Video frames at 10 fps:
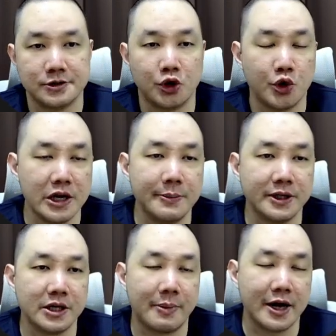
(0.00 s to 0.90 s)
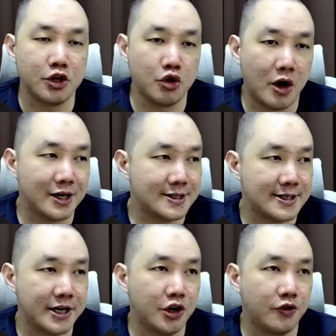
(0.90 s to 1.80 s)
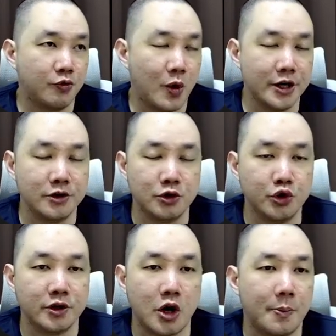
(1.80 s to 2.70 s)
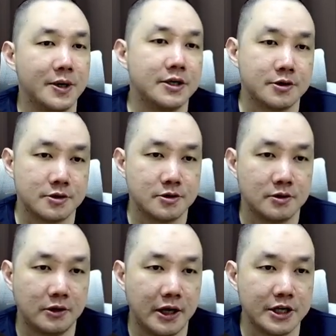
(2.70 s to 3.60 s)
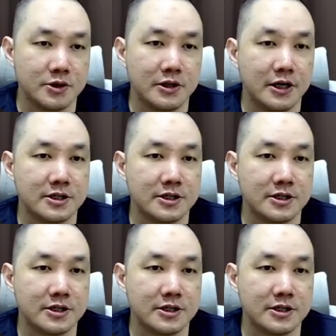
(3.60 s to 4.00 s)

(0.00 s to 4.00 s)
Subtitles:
You're only limited by your understanding of what good copy is. That is